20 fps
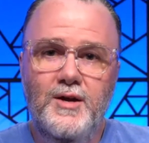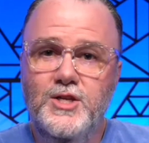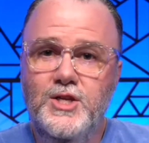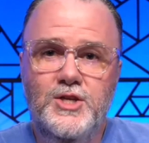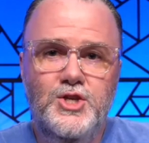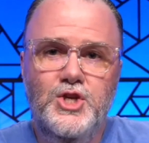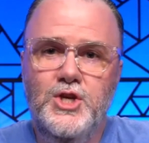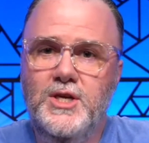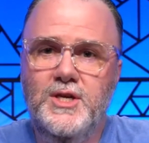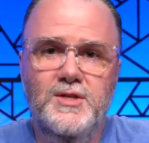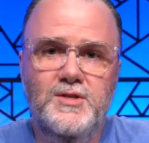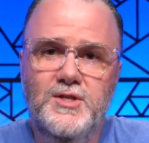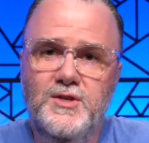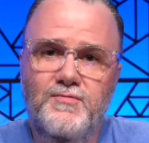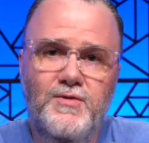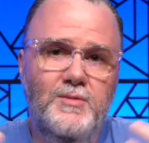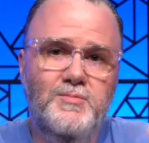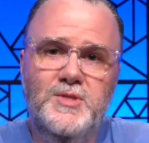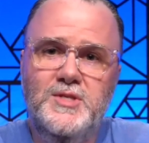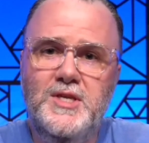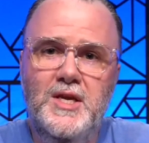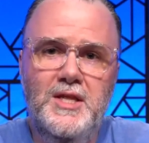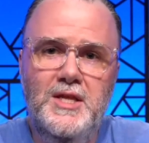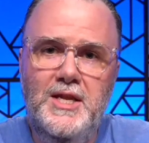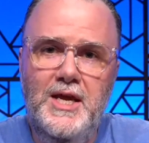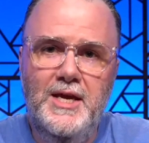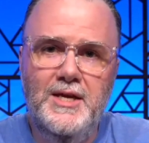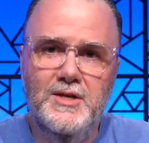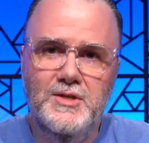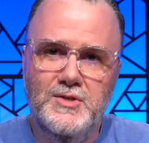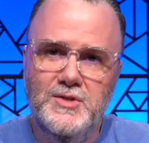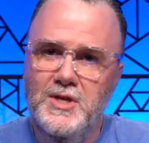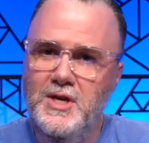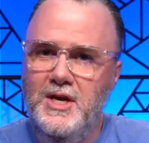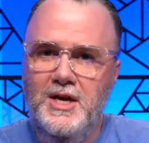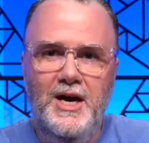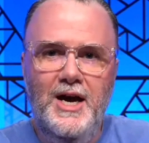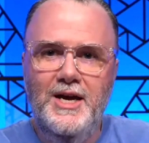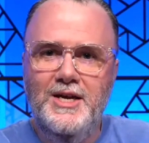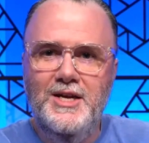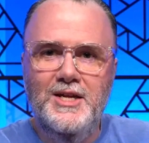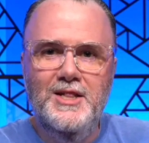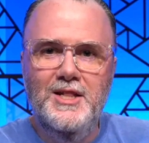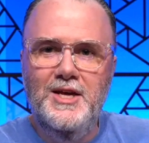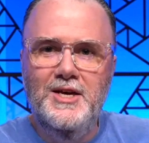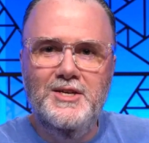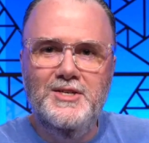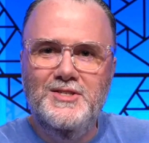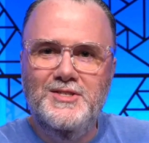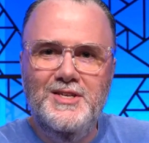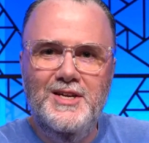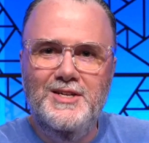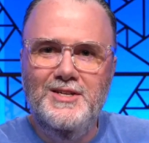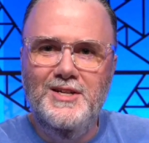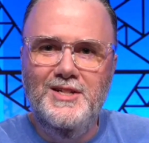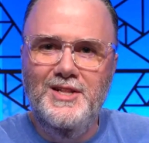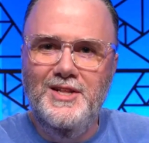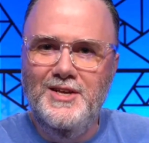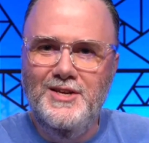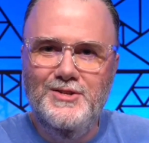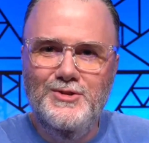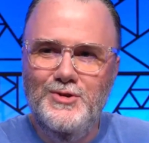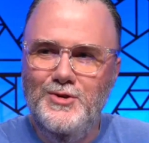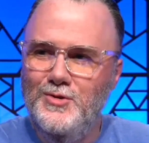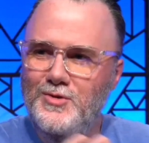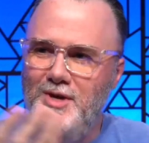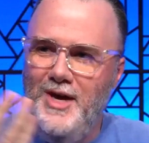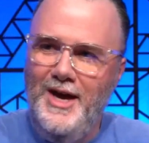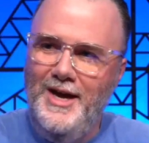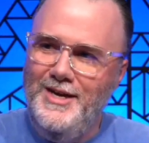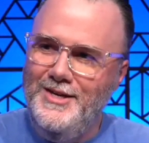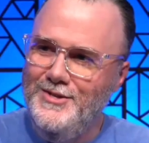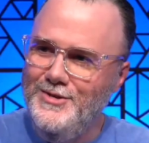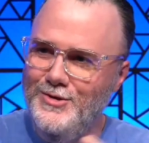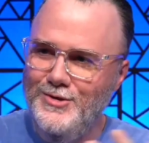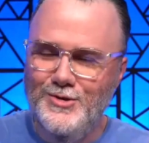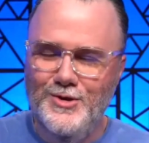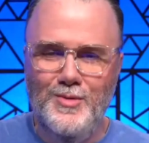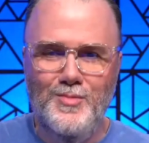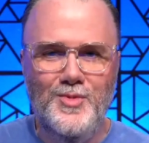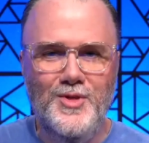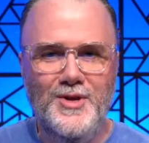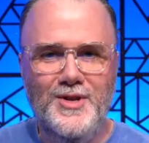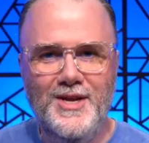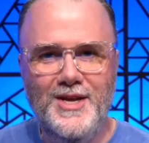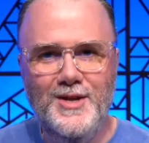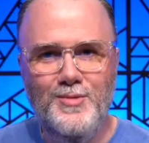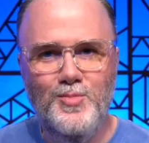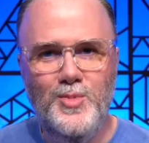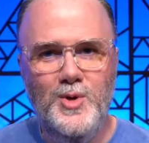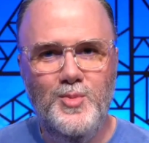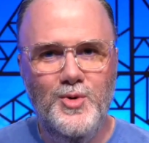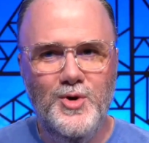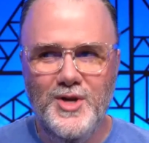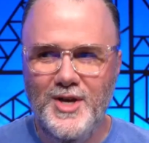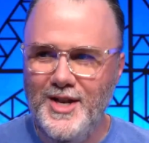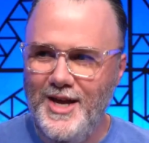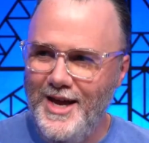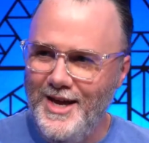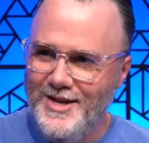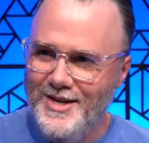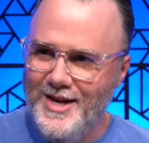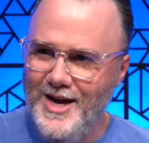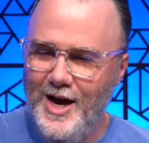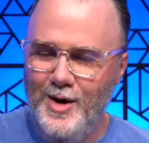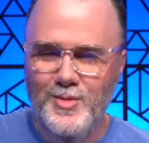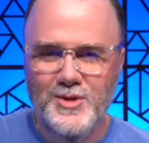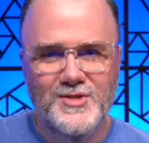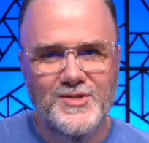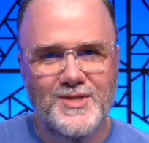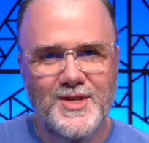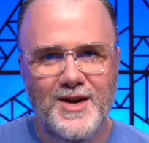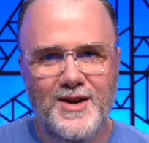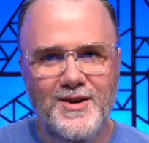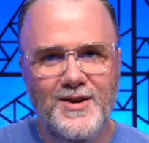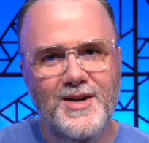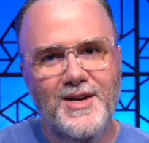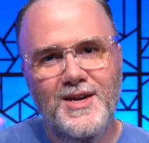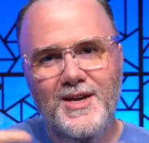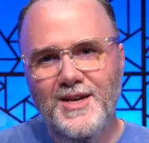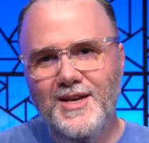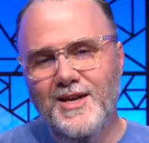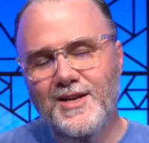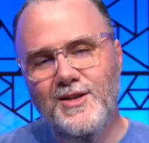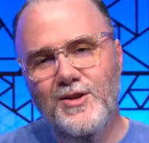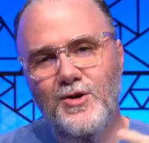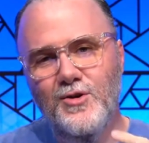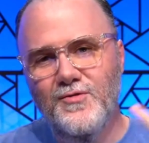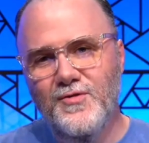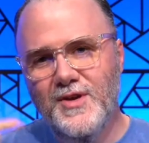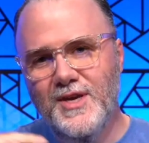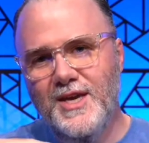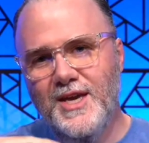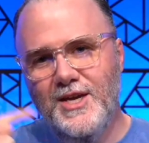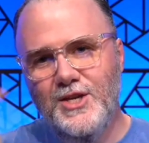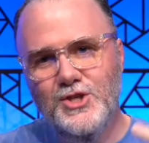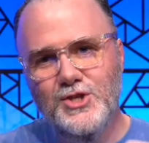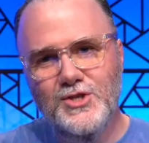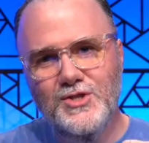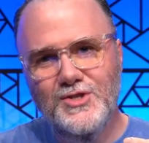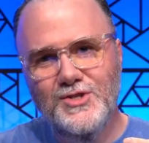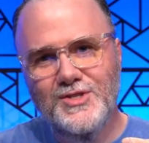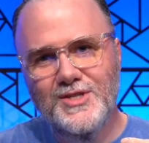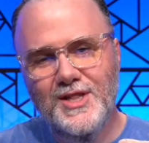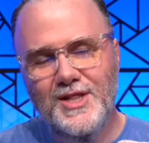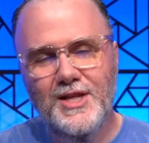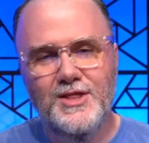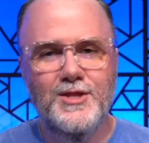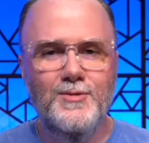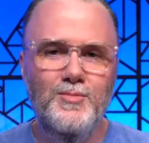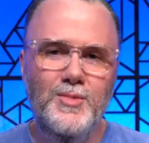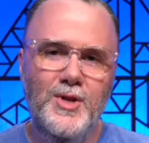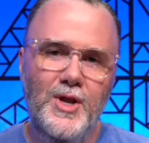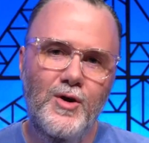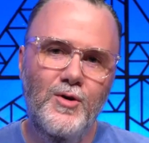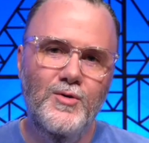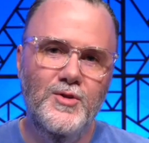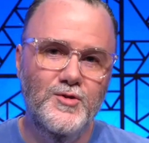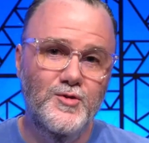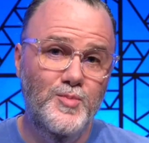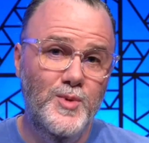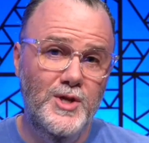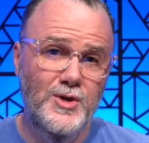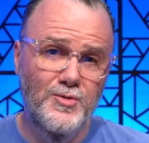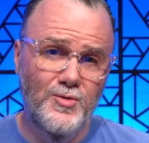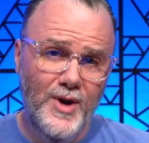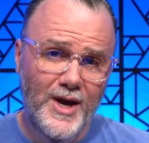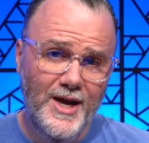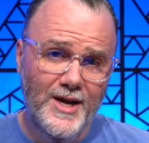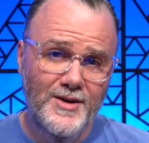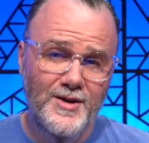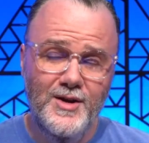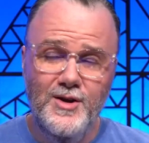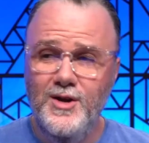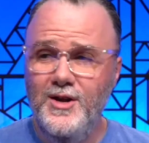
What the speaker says: chickens, if I'm selling eggs, I can send a link to the eggs or something, and people can add comments there, get notifications to let them know it's being read.